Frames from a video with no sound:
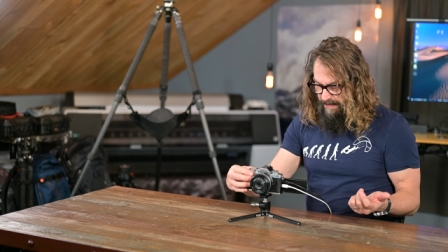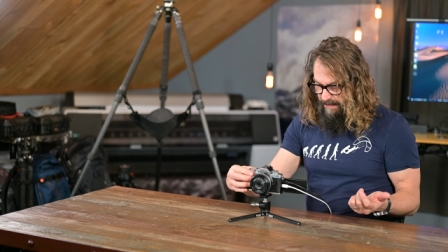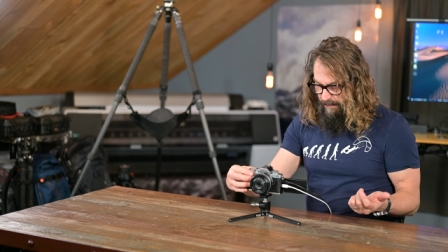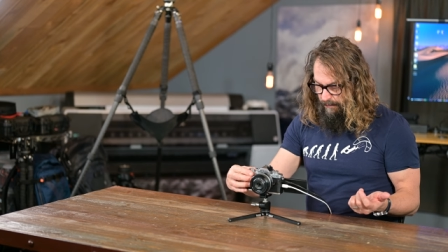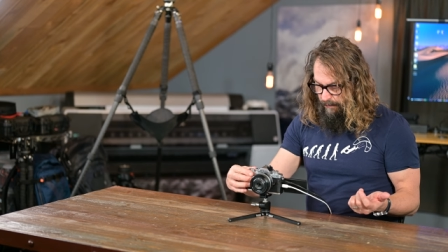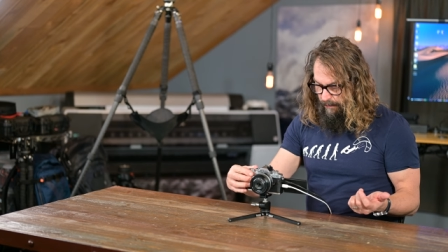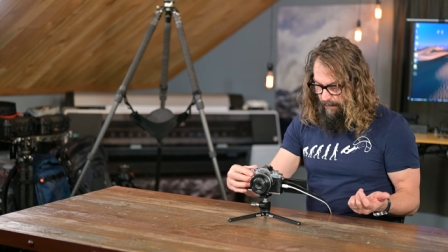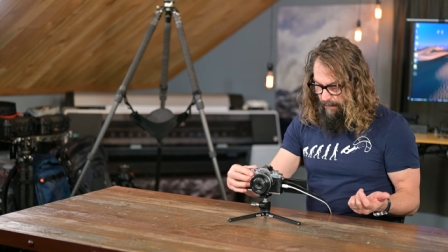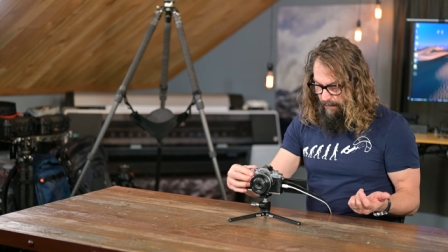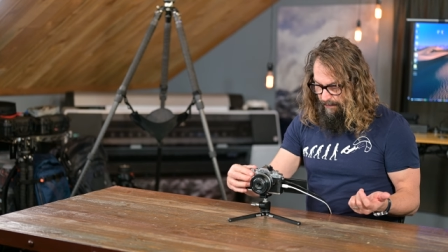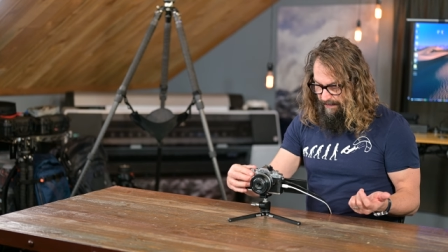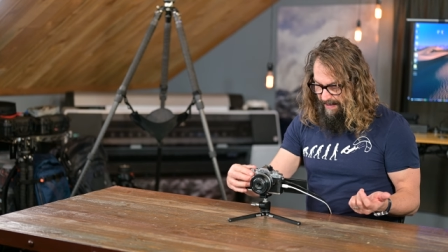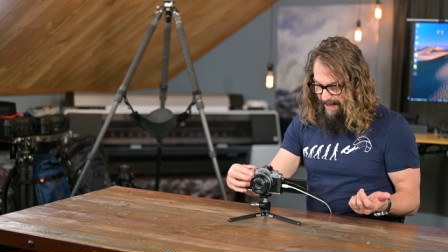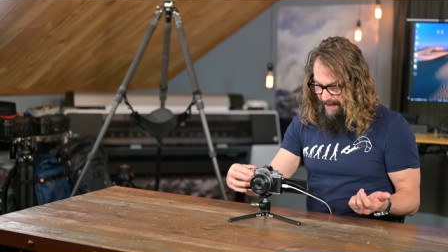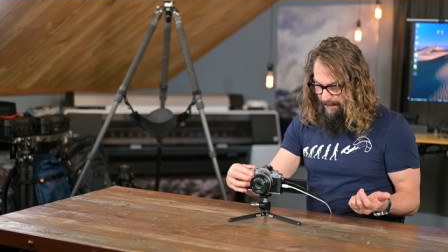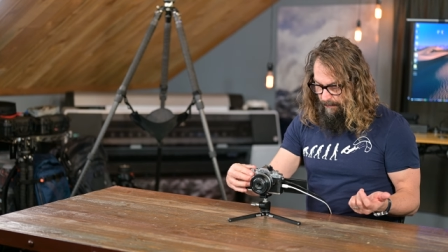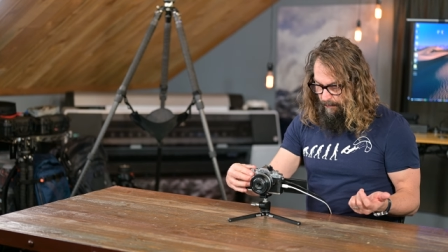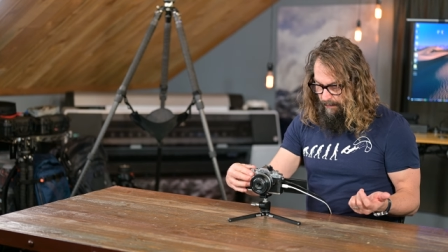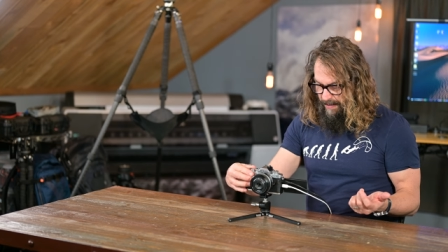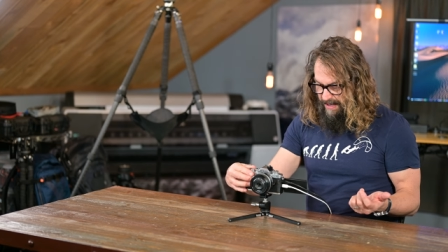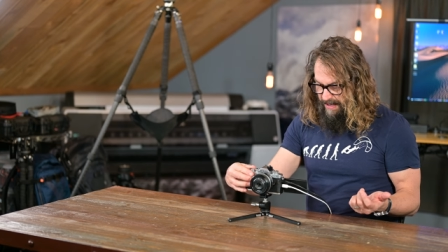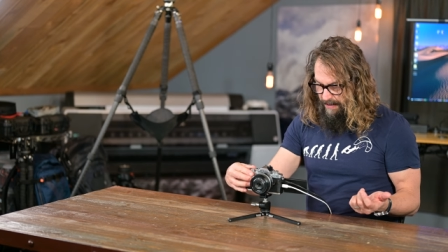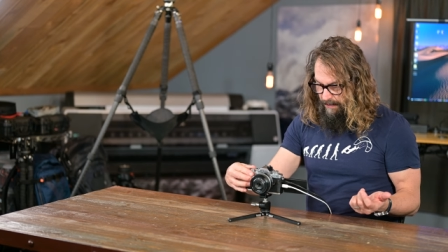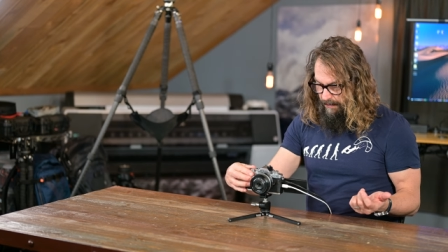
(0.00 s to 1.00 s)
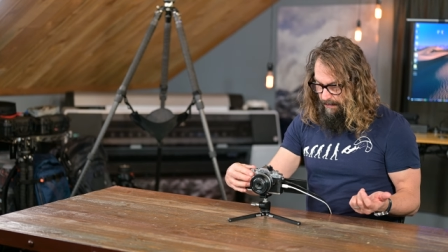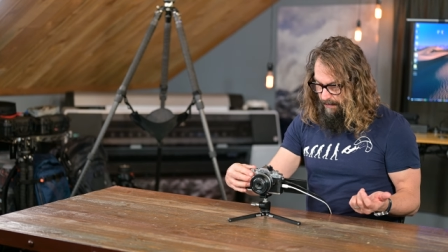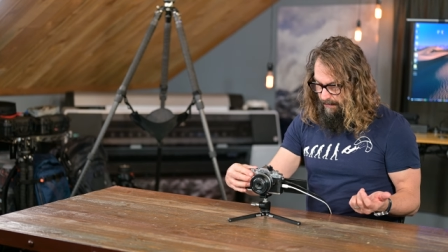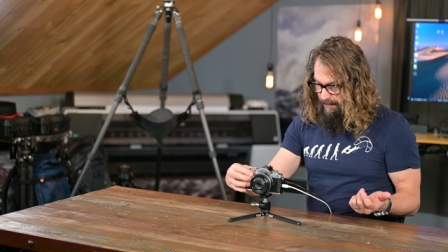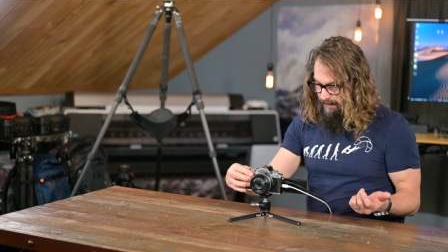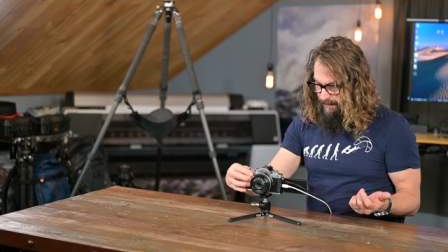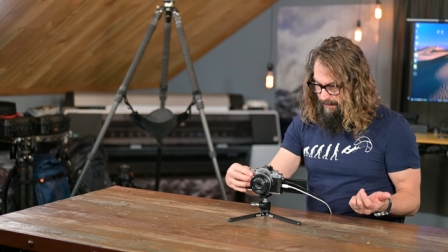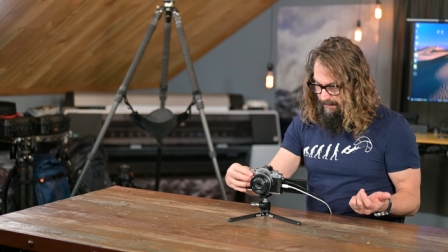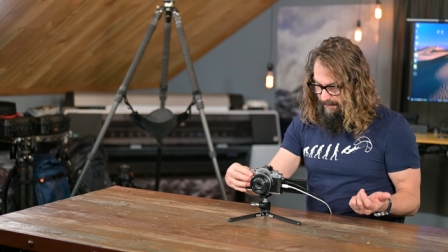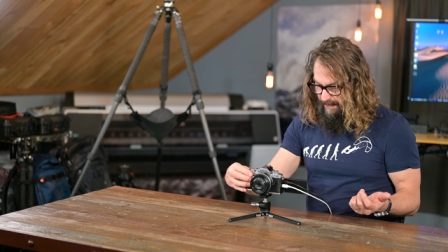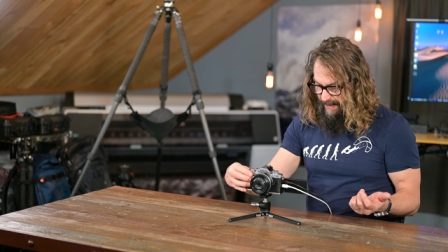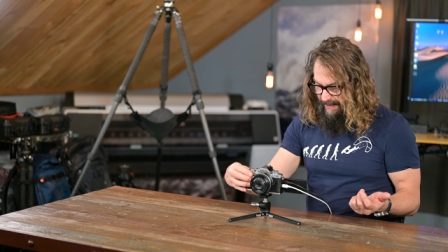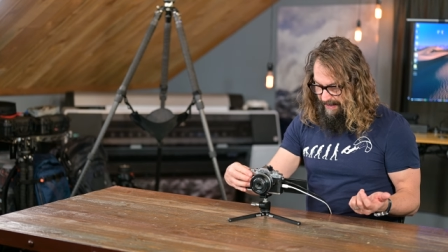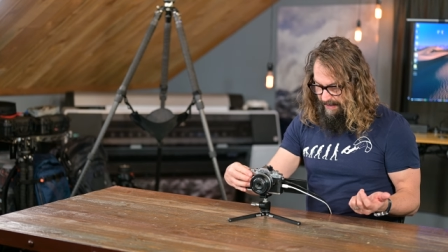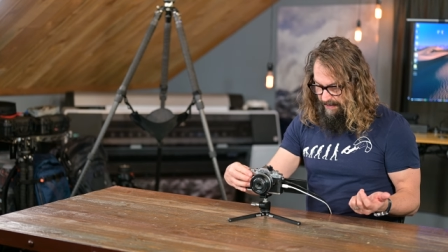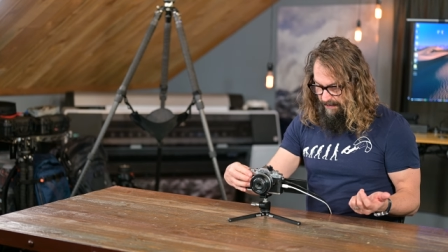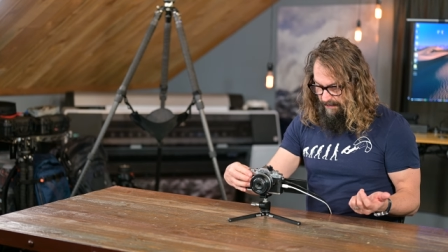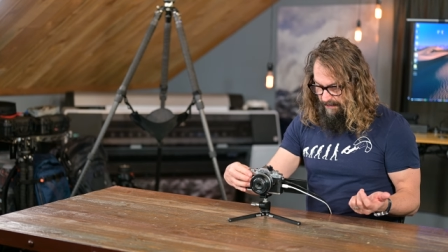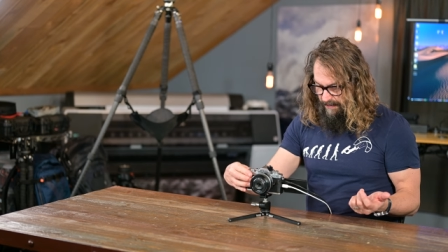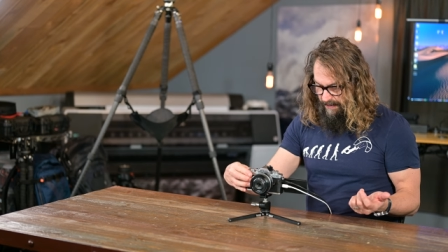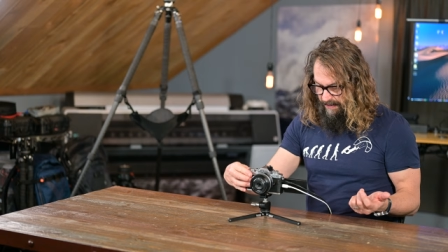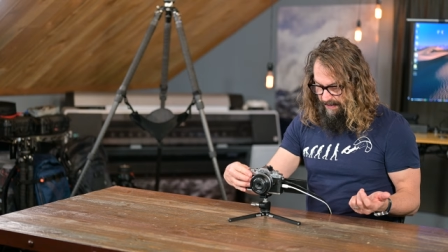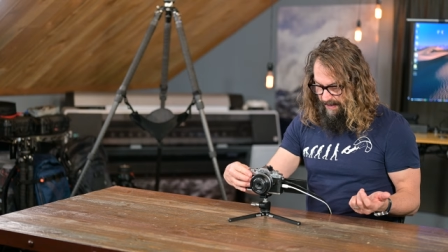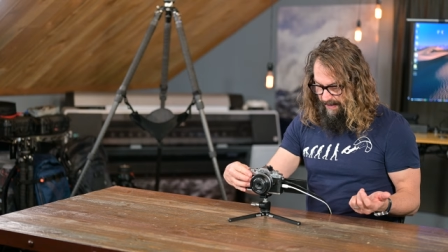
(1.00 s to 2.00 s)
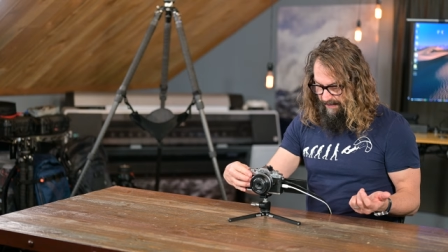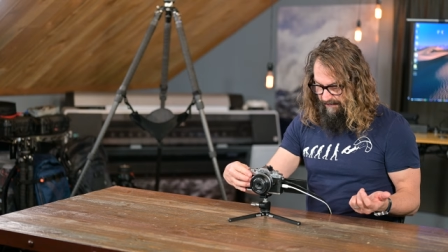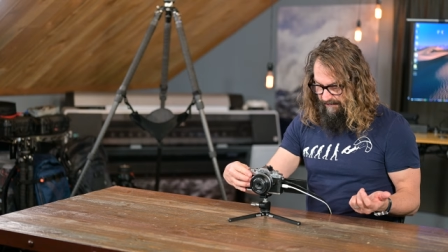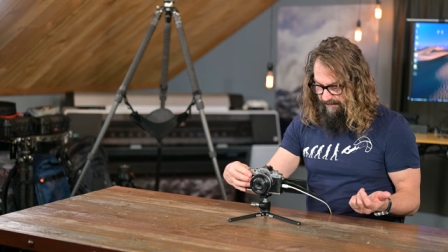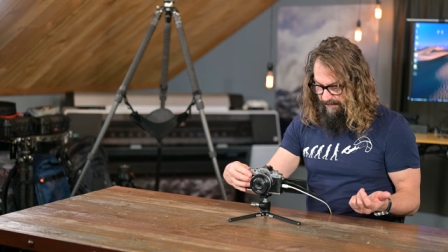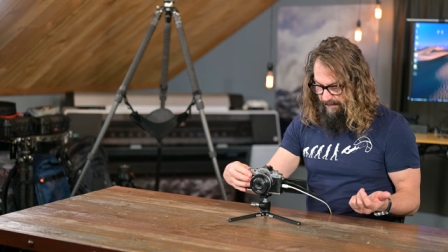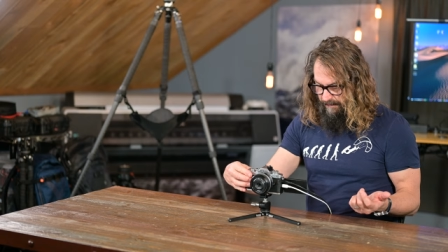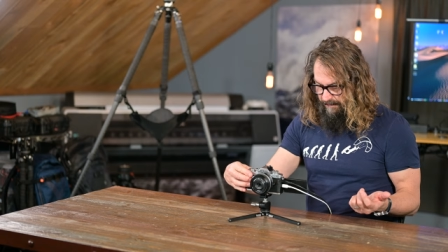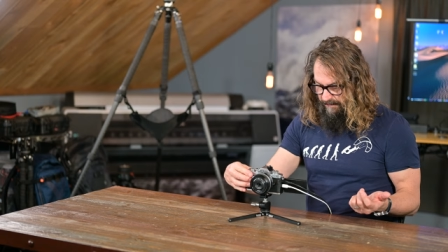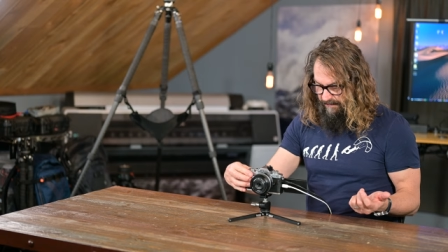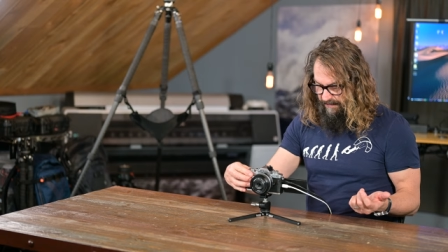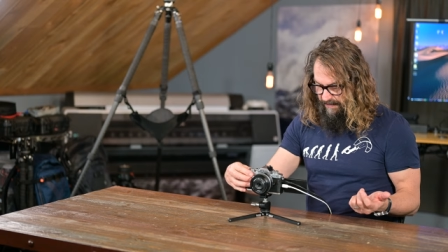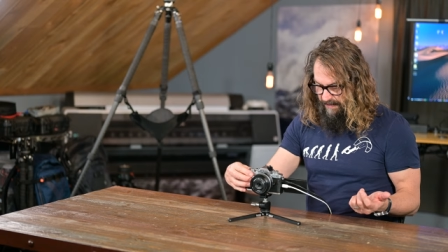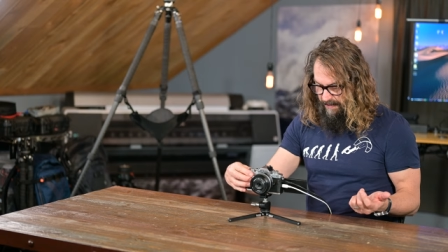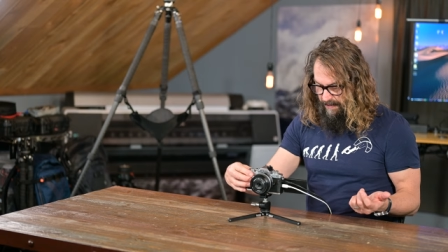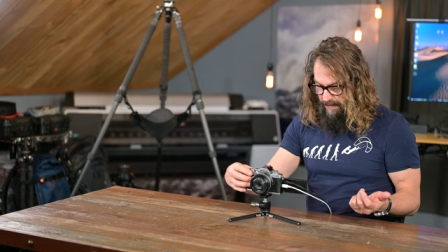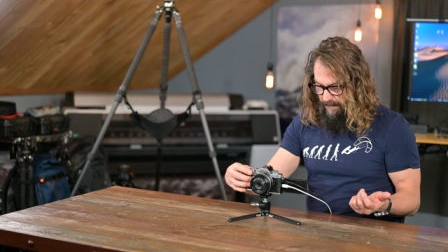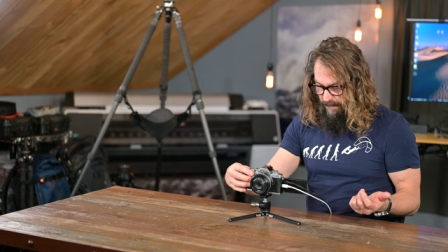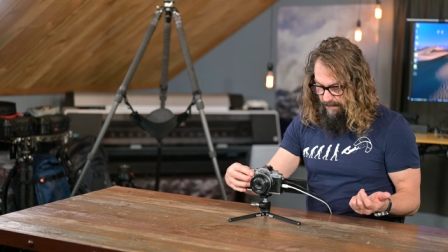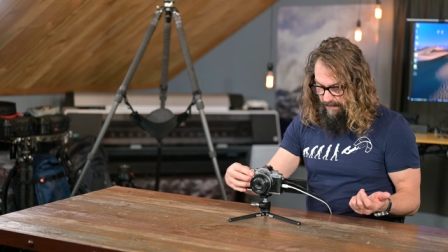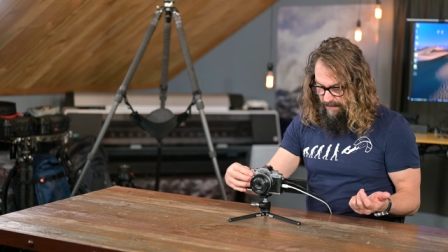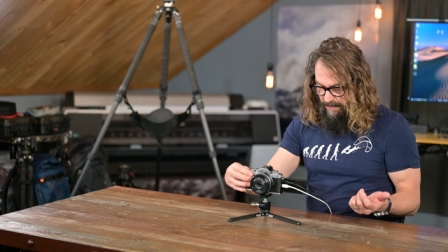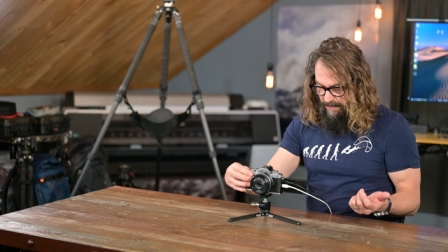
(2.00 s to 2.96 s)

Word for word: you roll that wheel like you're accustomed to